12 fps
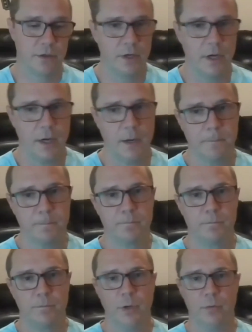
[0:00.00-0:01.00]

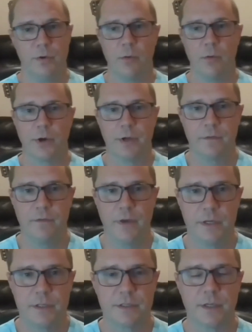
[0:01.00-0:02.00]
Networking
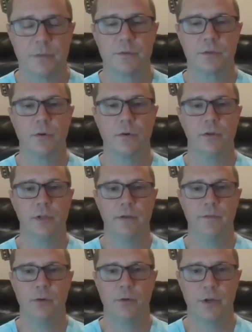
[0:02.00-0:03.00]
events. I was going to a lot of
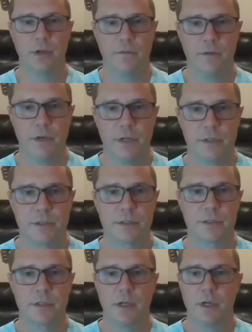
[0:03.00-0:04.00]
networking
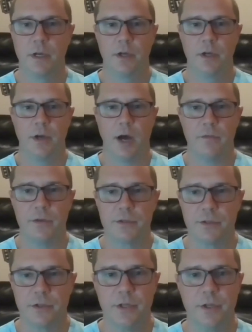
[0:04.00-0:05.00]
events.
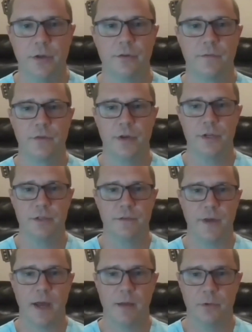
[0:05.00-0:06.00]
Obviously, the friends and
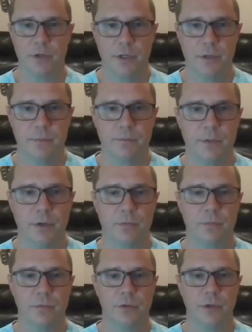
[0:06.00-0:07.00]
family,
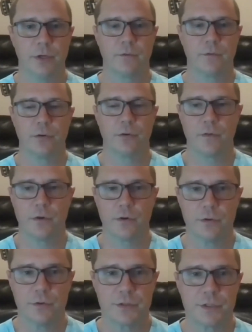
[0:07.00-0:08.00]
looking for
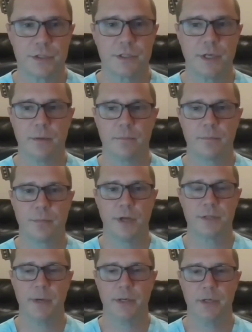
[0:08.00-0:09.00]
referrals,
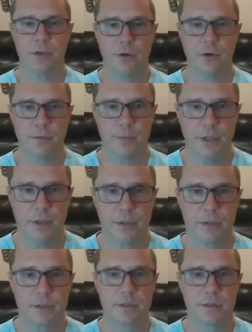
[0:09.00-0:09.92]
prospecting during meetings,